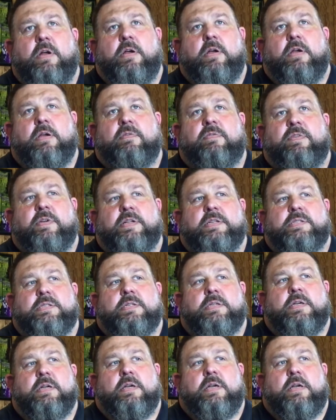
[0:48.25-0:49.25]
If
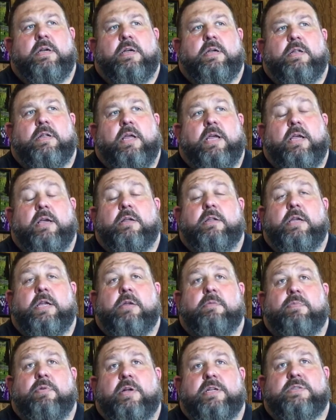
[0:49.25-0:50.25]
it's like a clean
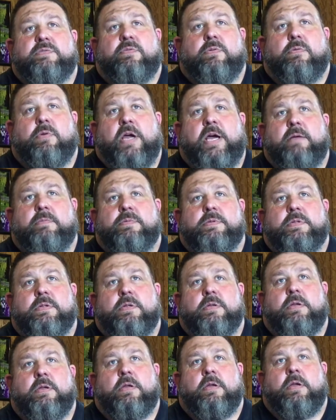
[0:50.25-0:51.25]
and press for reps,
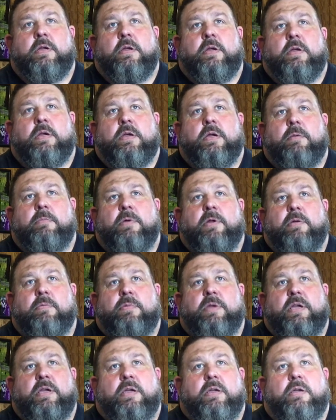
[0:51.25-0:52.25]
I'm going to
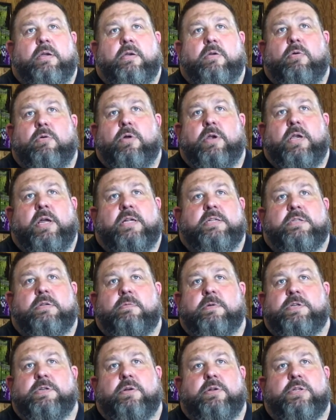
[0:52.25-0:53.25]
be going not so
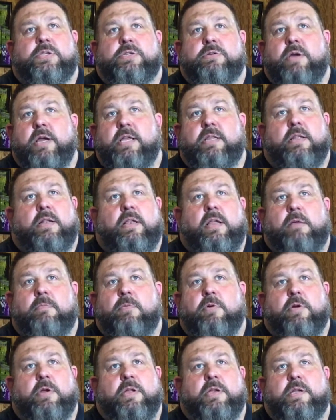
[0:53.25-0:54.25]
much on strength and a lot
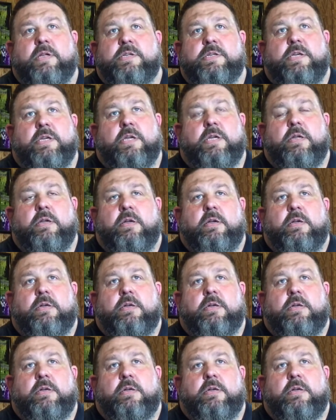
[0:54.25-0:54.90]
more conditioning.